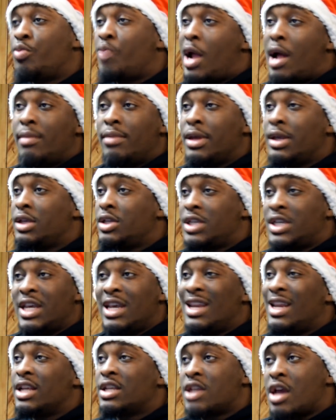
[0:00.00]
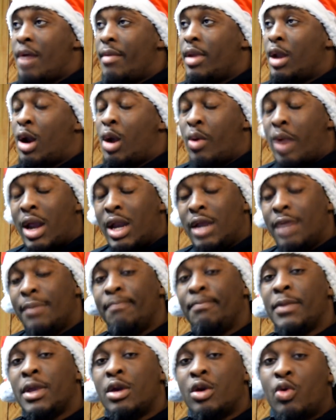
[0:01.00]
you probably seen this coming
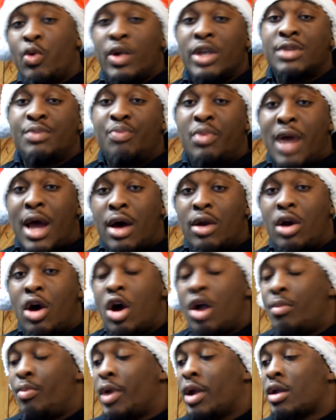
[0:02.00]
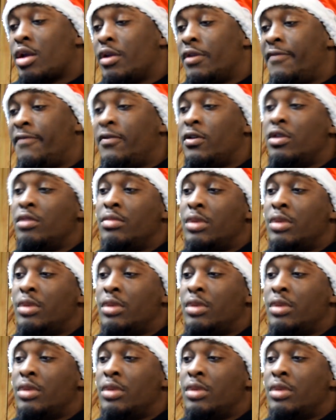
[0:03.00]
already. Chris Brown, Heartbreak on the